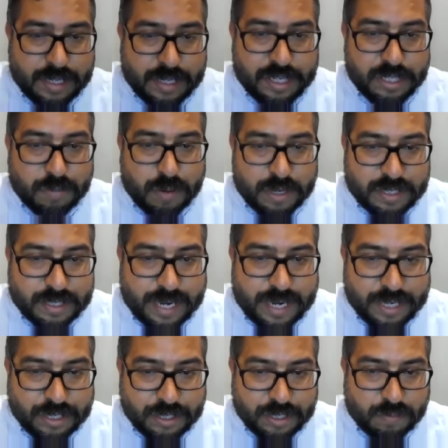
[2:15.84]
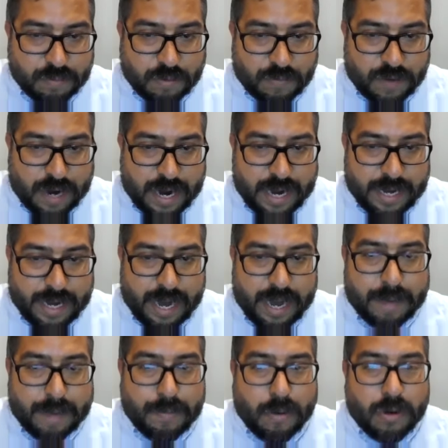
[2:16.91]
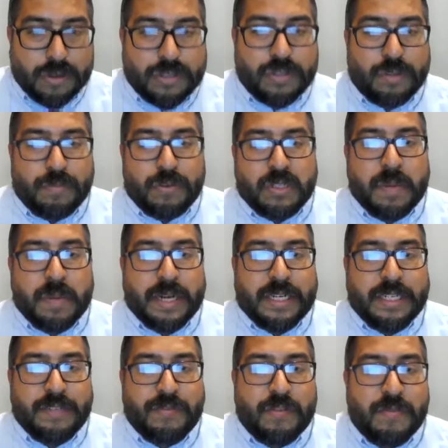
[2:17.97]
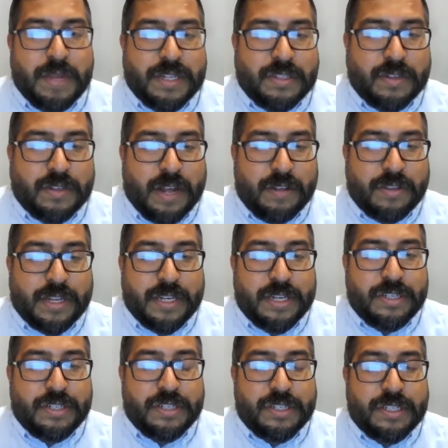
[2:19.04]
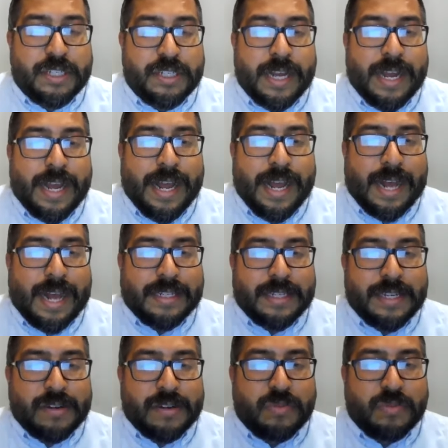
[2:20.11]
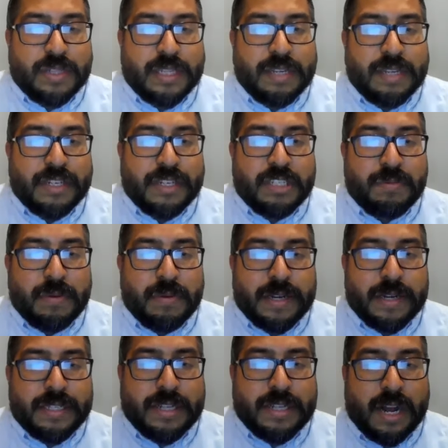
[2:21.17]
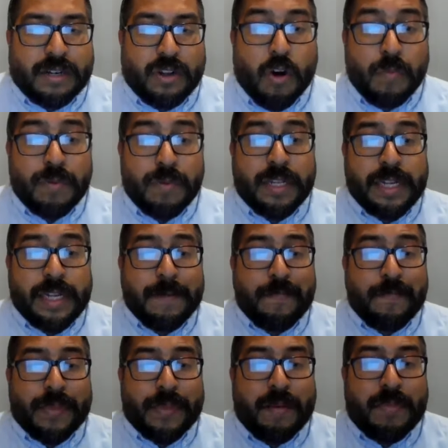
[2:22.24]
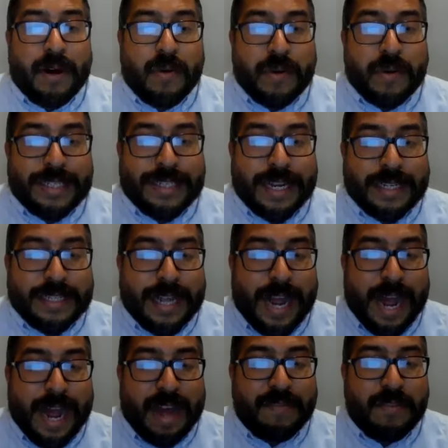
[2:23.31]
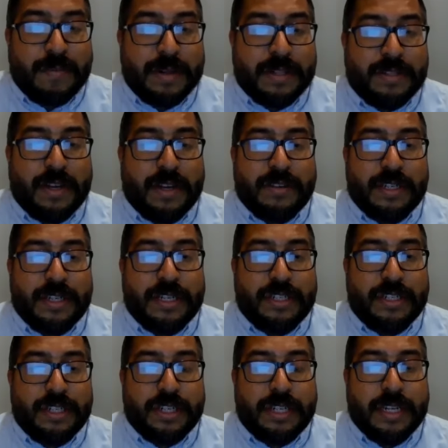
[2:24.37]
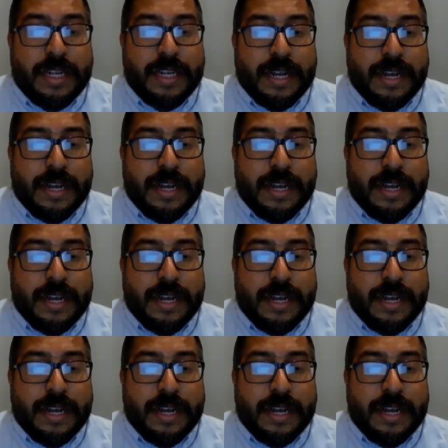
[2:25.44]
These presentations provide a personal perspective of mental health conditions as leaders with lived experience talk openly about what it's like to have a mental health condition.